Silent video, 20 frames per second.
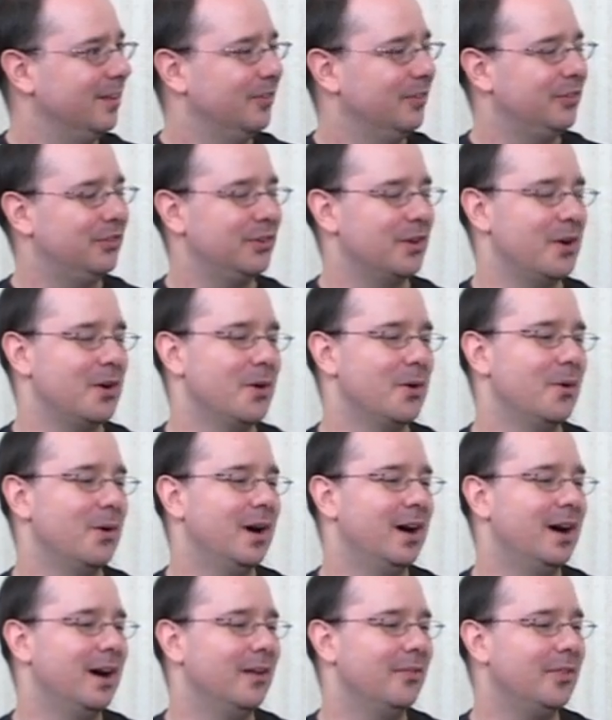
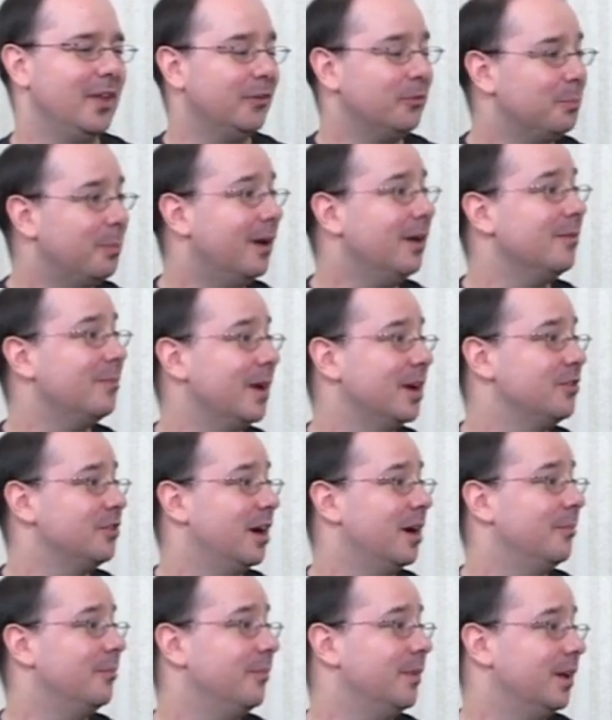So that's part of my
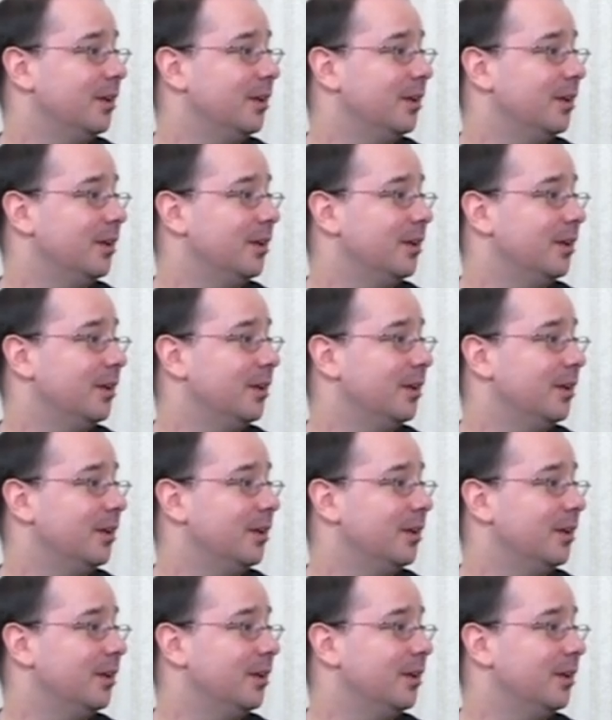job,